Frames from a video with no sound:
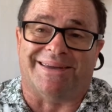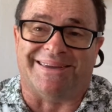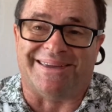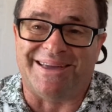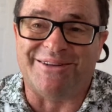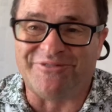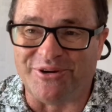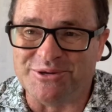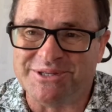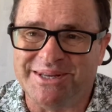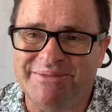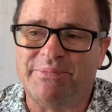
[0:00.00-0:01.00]
headphones
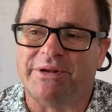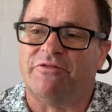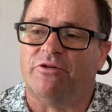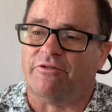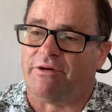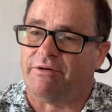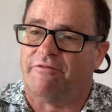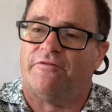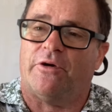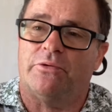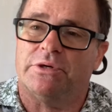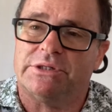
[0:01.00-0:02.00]
in them, but if your
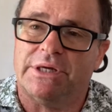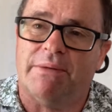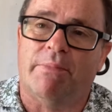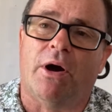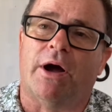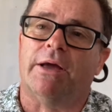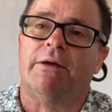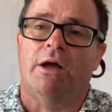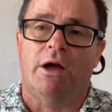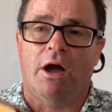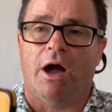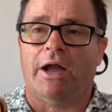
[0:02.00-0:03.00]
phone is nearby,
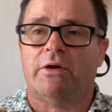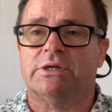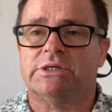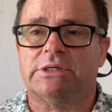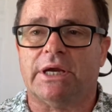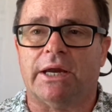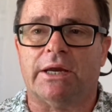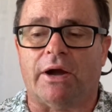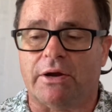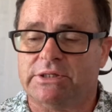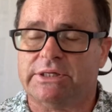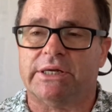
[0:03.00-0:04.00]
I could
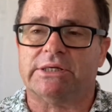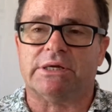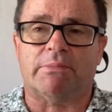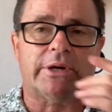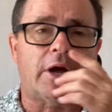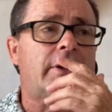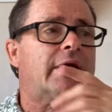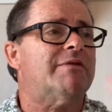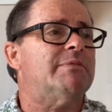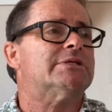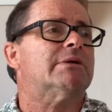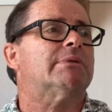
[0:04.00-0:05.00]
say to somebody, okay, give me
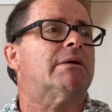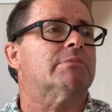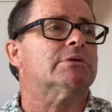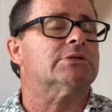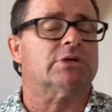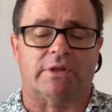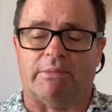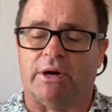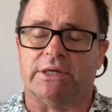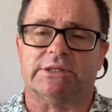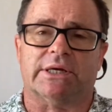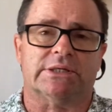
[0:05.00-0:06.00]
some numbers. So they might
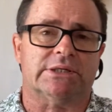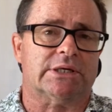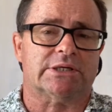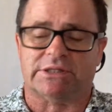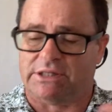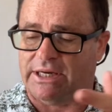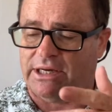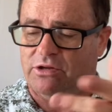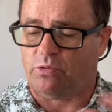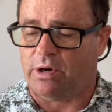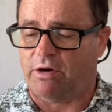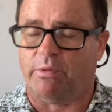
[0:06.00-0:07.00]
say 6, 10,
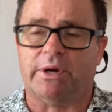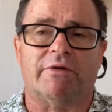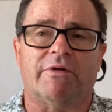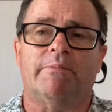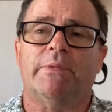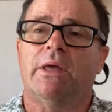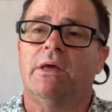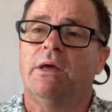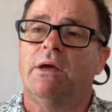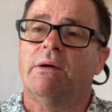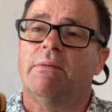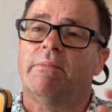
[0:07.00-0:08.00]
12, whatever.
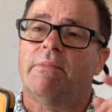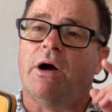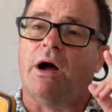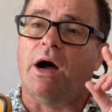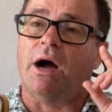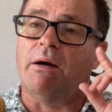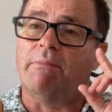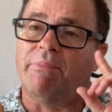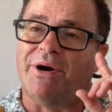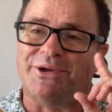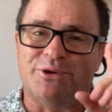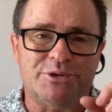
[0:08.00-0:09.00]
By
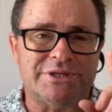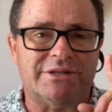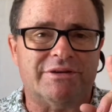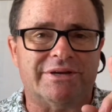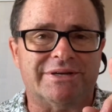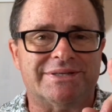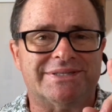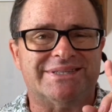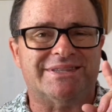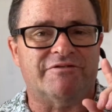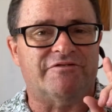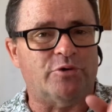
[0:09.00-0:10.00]
using the
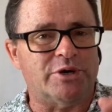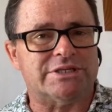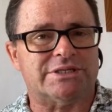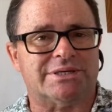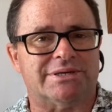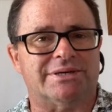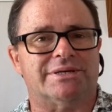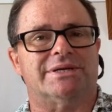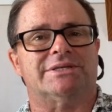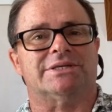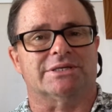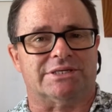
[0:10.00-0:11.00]
voice
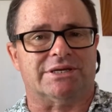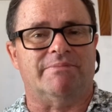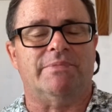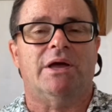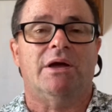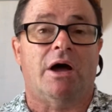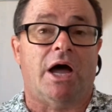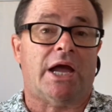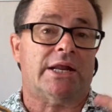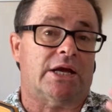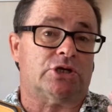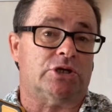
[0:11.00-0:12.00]
system, I can
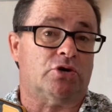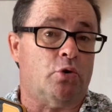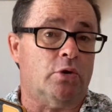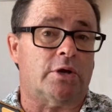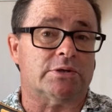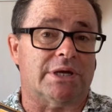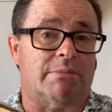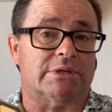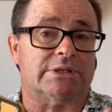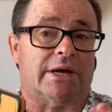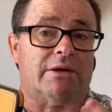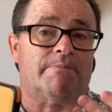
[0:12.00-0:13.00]
actually call those numbers
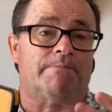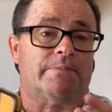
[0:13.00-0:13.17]
out,